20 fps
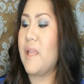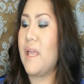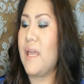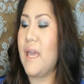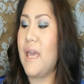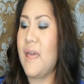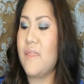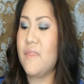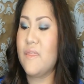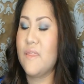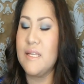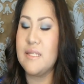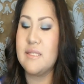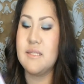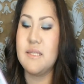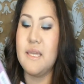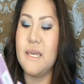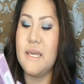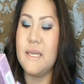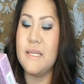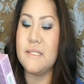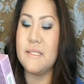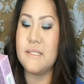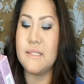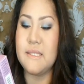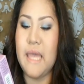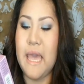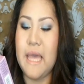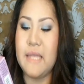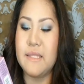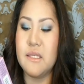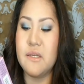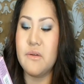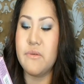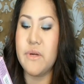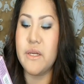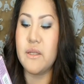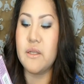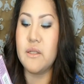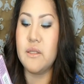and this is
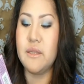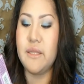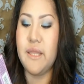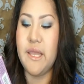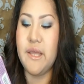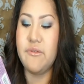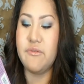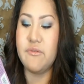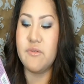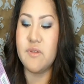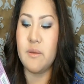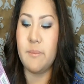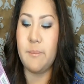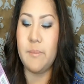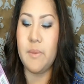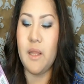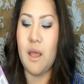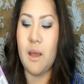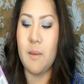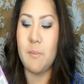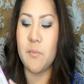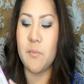Anti-Wrinkle Lift Plump